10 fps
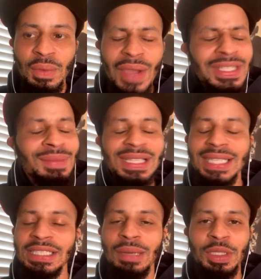Every time I
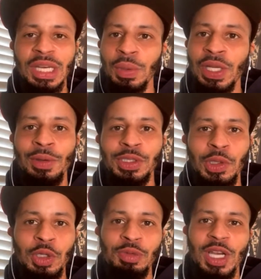say double-double, it always
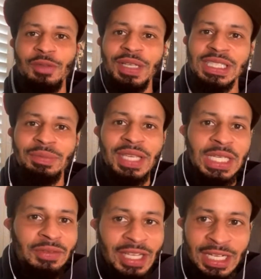throws me off because I'm
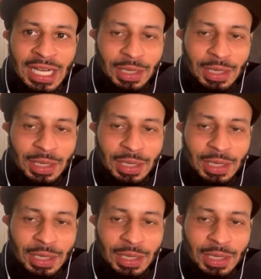thinking of in and